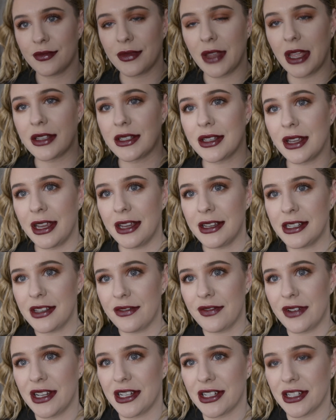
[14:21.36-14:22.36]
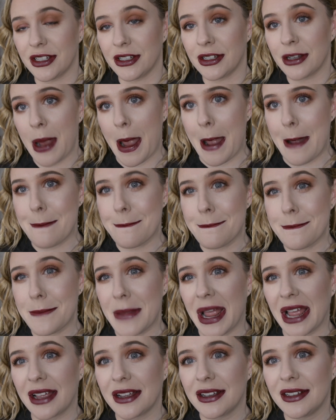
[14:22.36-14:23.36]
So here's the finished look.
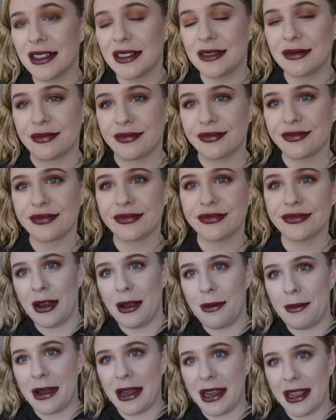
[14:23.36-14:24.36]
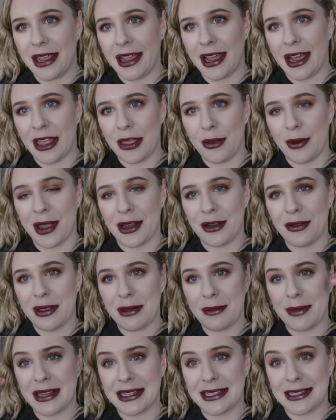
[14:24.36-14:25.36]
Not mad at it either way. I don't
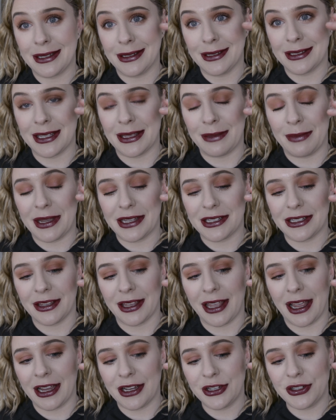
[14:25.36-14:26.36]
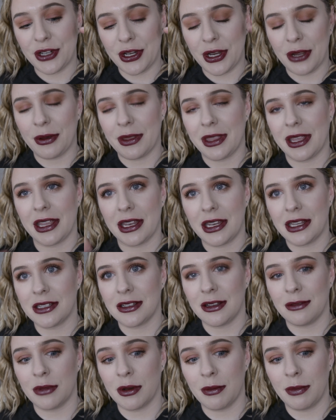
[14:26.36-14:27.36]
think my skills are the best on the eyeshadow. I think it needs a
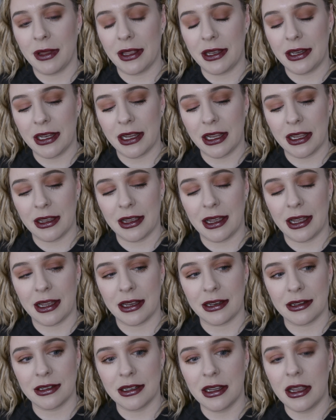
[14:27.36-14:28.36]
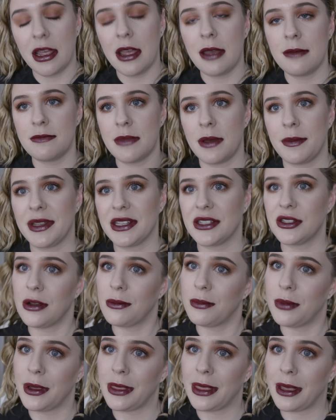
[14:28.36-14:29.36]
lot more blending, and maybe it's not
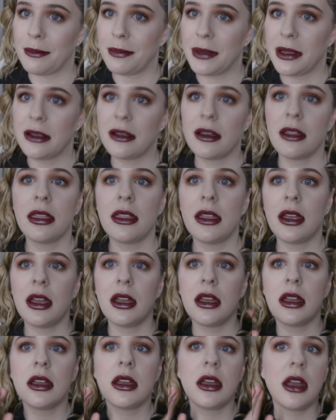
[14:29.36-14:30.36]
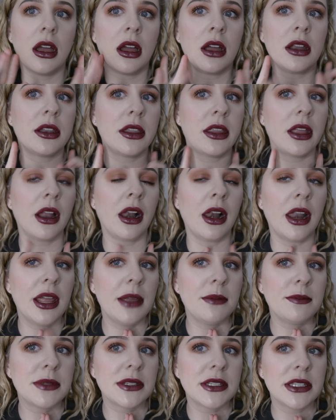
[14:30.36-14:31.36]
putting that pink on there. And the
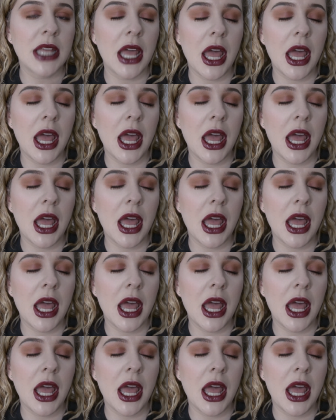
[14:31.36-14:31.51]
lips,